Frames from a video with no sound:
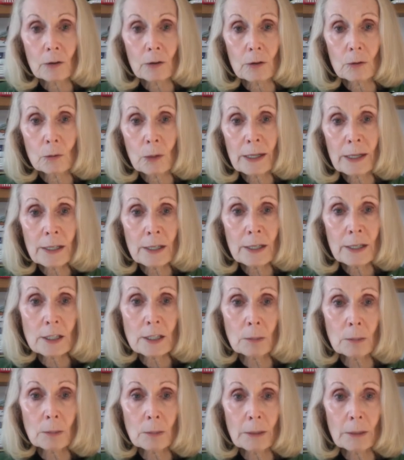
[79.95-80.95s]
we need
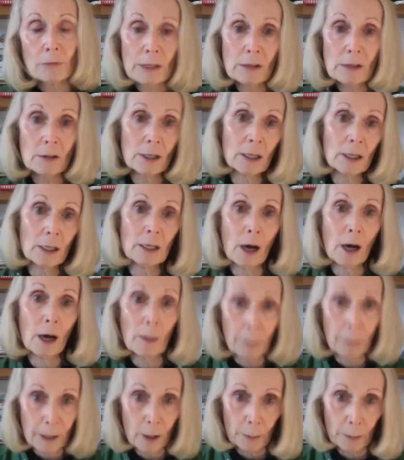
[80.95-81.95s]
to be rethinking our
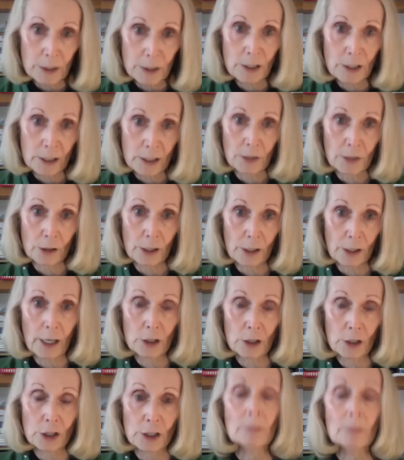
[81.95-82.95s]
purpose in
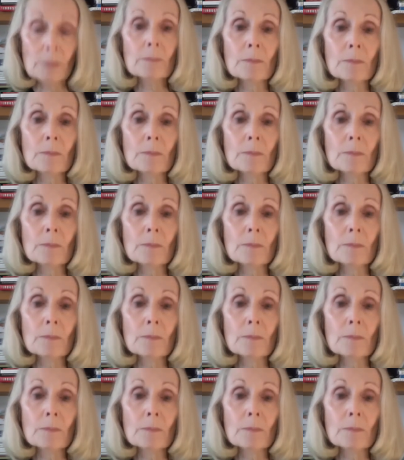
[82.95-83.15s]
education.